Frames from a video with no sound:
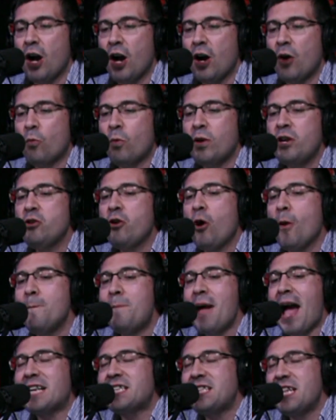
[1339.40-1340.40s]
When you go
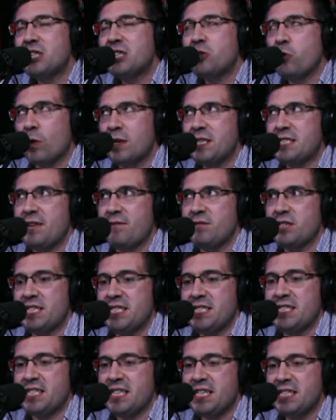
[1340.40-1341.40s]
back to that
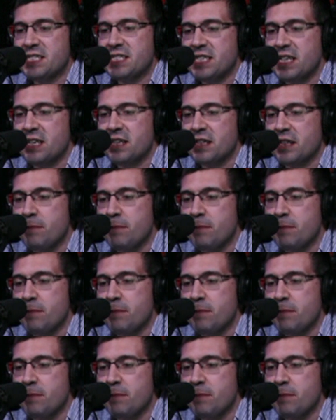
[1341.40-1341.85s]
2017 season,